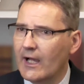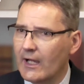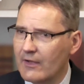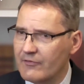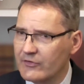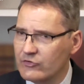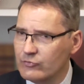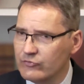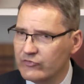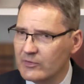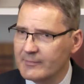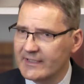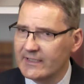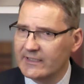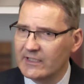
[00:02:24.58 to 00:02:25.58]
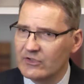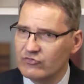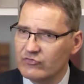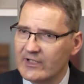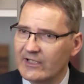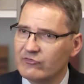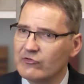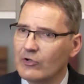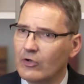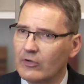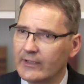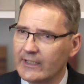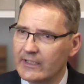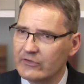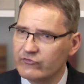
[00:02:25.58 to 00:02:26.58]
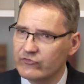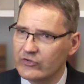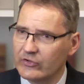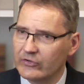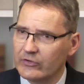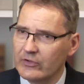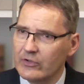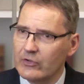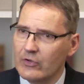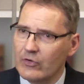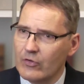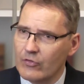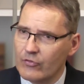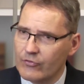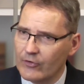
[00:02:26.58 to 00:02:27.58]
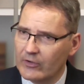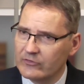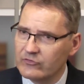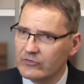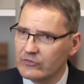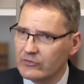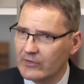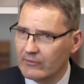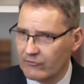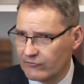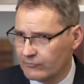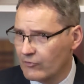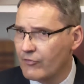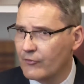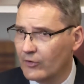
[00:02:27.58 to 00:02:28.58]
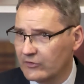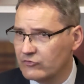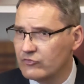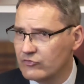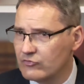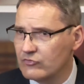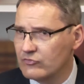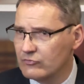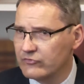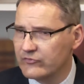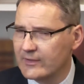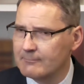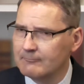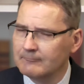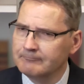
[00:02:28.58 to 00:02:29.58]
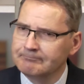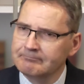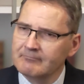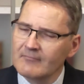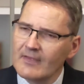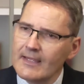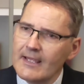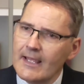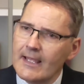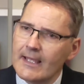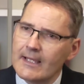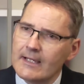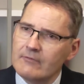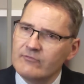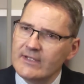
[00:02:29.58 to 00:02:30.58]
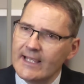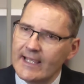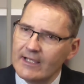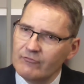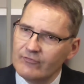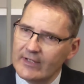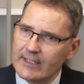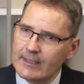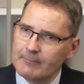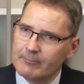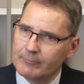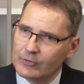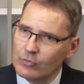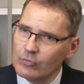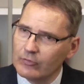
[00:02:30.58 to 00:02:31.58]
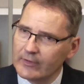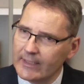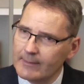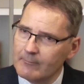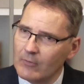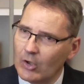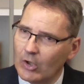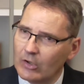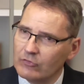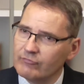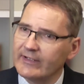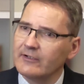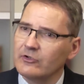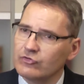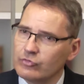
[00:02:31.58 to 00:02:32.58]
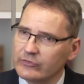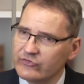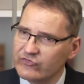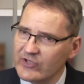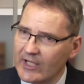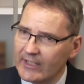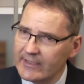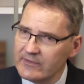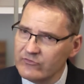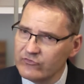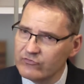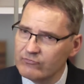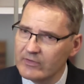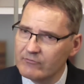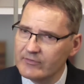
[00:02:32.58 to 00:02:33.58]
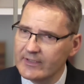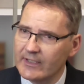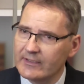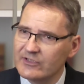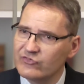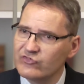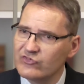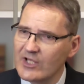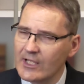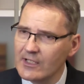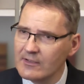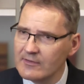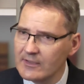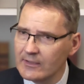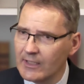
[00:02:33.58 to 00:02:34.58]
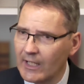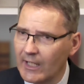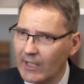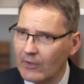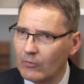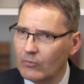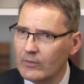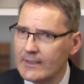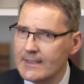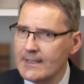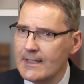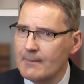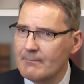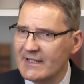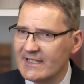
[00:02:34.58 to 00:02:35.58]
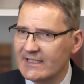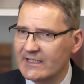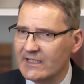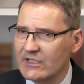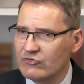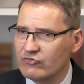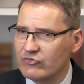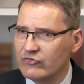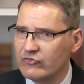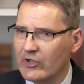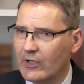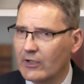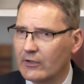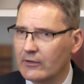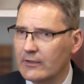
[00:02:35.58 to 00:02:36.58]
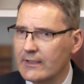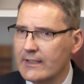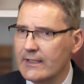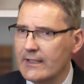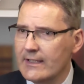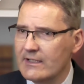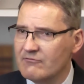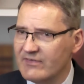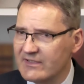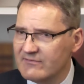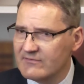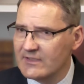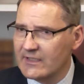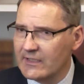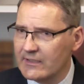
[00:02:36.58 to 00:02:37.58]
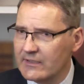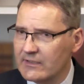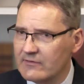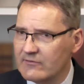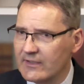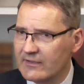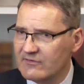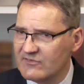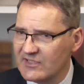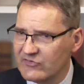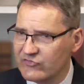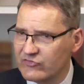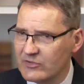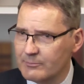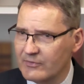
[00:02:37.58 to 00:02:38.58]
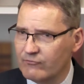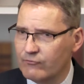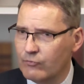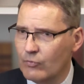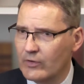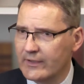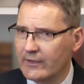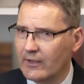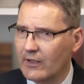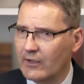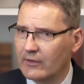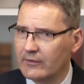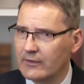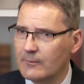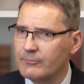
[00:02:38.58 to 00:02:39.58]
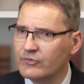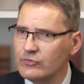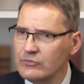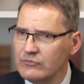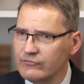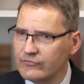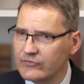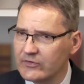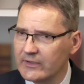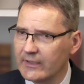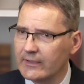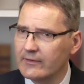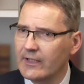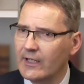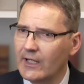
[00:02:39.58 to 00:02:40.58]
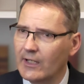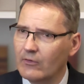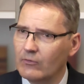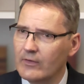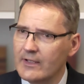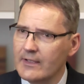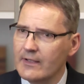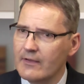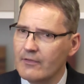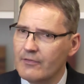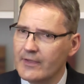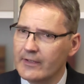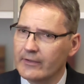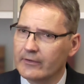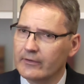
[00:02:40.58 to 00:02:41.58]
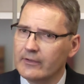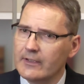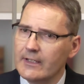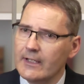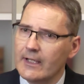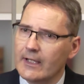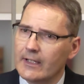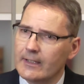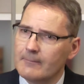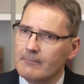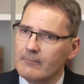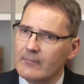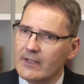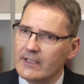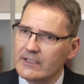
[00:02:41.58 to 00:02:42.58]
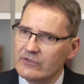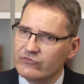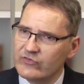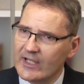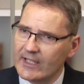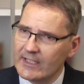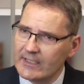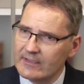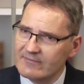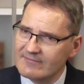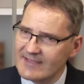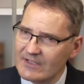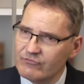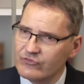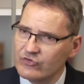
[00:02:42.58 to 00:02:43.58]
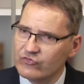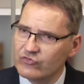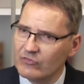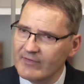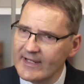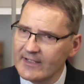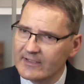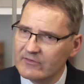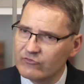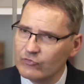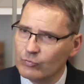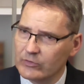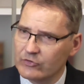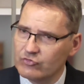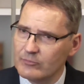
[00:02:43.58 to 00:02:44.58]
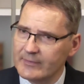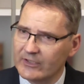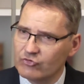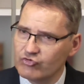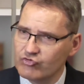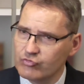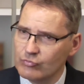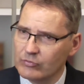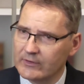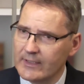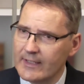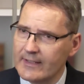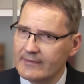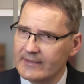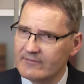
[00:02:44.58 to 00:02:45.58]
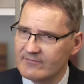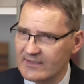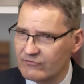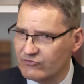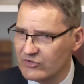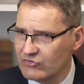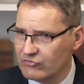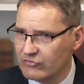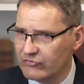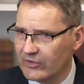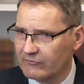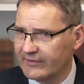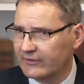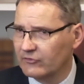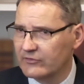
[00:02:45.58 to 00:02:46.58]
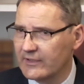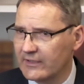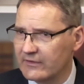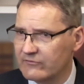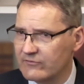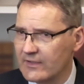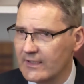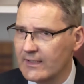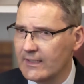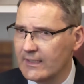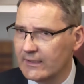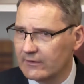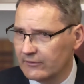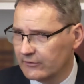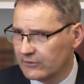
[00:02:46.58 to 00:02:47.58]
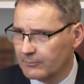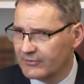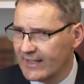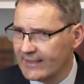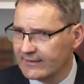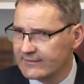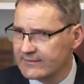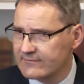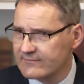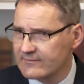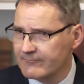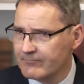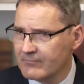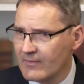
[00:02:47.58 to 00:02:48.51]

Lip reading: are they using the medication as long as they were thought to use them. We have a program on regulatory science, where we are understanding how medications are investigated and tested before they are approved, and how they're is a safety surveillance in order to make sure that safety issues are recognized in clinical practice.